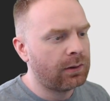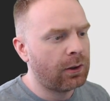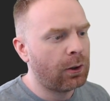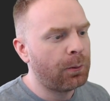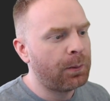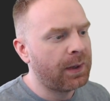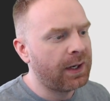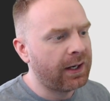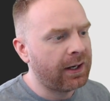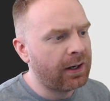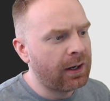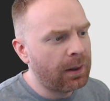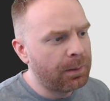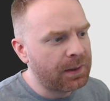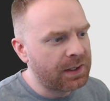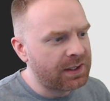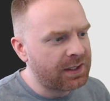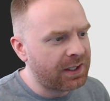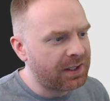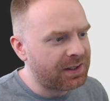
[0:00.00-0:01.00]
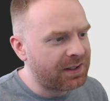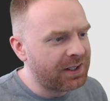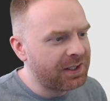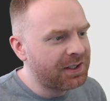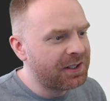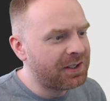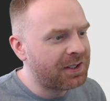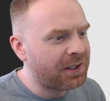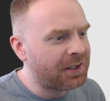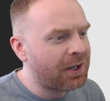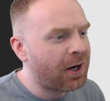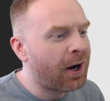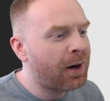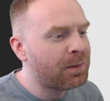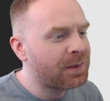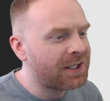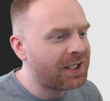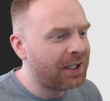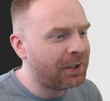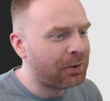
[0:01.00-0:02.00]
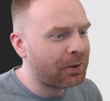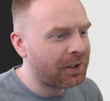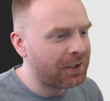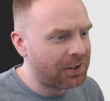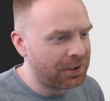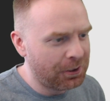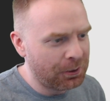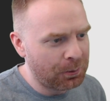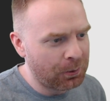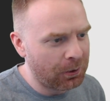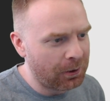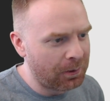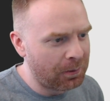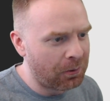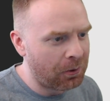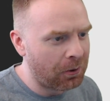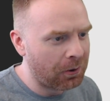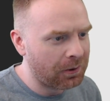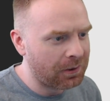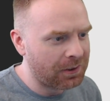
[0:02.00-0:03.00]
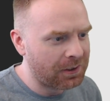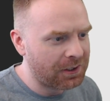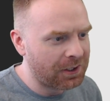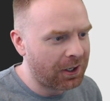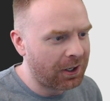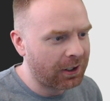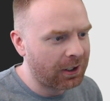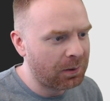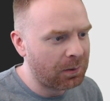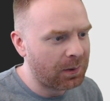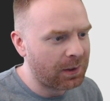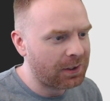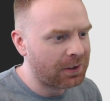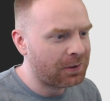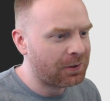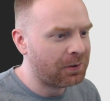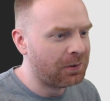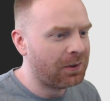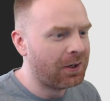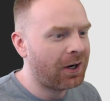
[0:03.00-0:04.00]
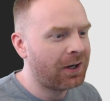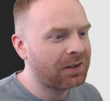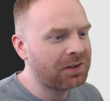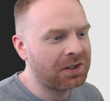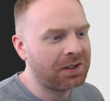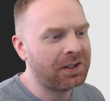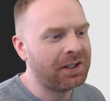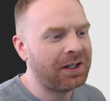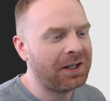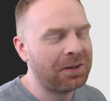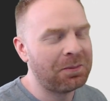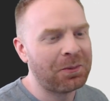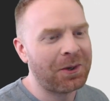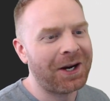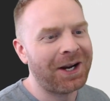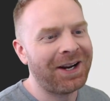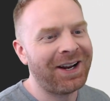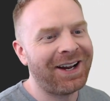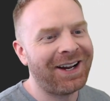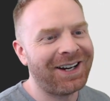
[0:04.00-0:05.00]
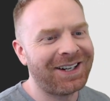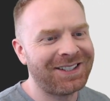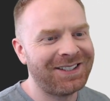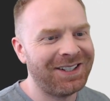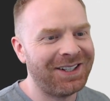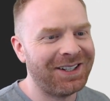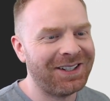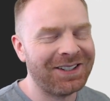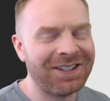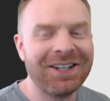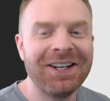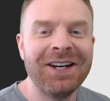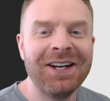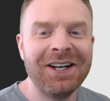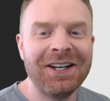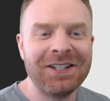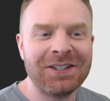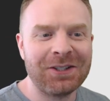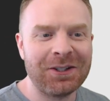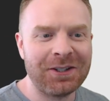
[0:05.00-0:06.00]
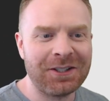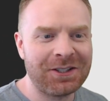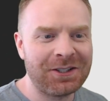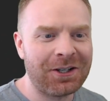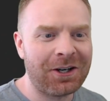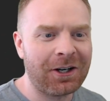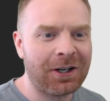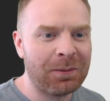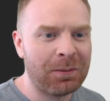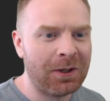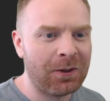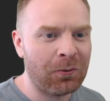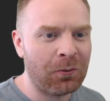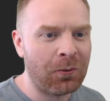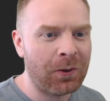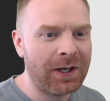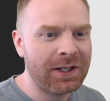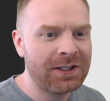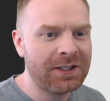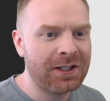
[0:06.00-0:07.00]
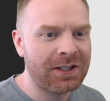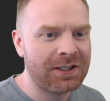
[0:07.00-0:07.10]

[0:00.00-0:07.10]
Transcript: Opening it up, it says, This is a top secret, super important document. Do not delete it by accident. So, this document was